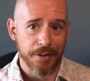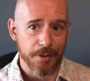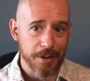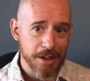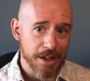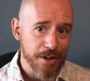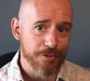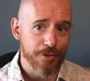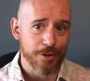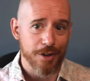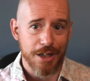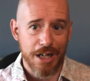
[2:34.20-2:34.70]
the
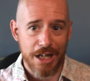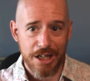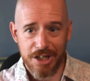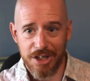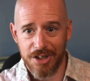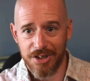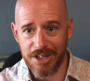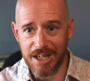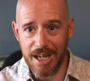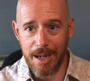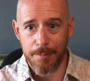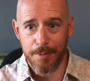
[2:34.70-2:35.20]
different
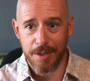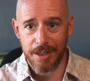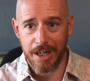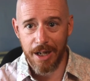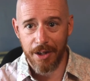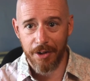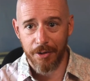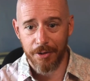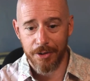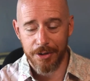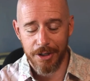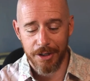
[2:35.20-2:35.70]
nations came
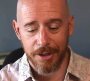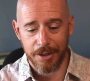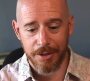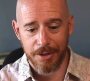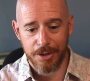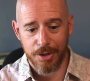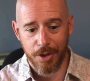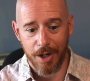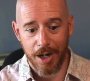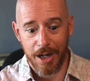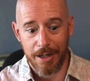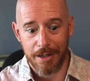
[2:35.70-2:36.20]
together to
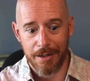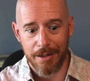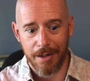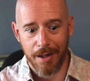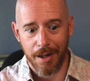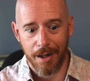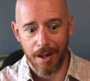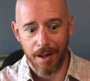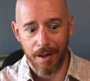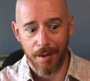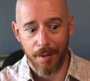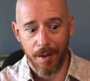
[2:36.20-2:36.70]
try and
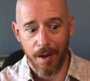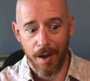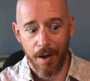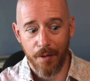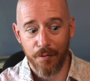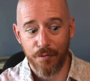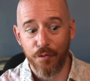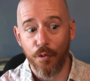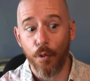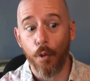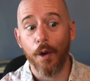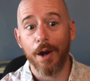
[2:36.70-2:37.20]

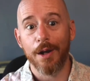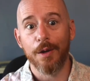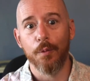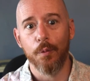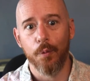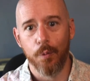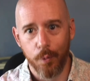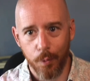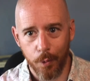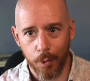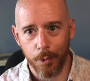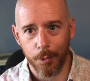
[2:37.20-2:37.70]
avoid
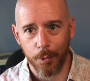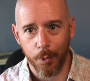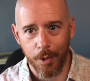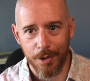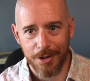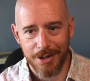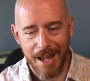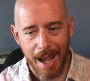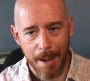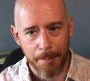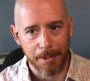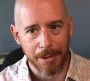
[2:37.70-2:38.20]
world
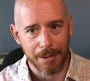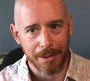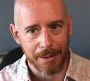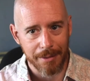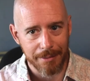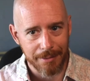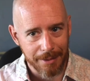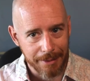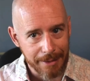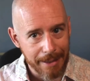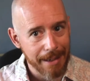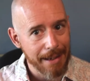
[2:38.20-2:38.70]
wars happening
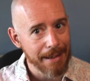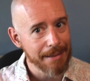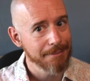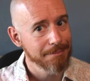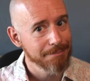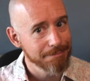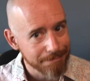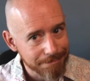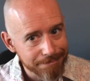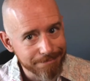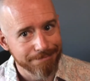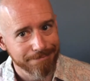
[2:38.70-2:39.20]
again.